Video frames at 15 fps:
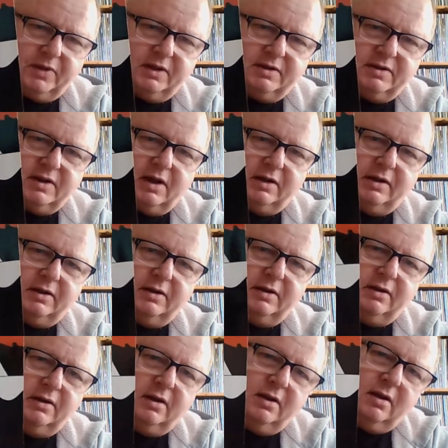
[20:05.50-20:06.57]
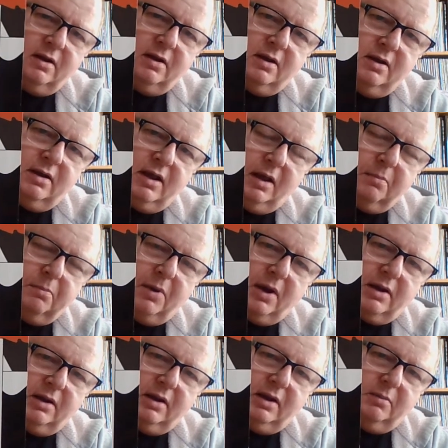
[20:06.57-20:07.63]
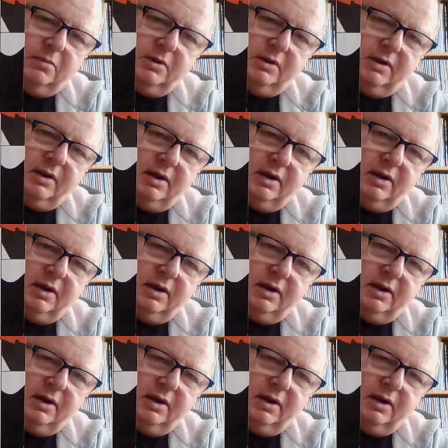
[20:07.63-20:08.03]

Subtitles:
Italian Get Back label in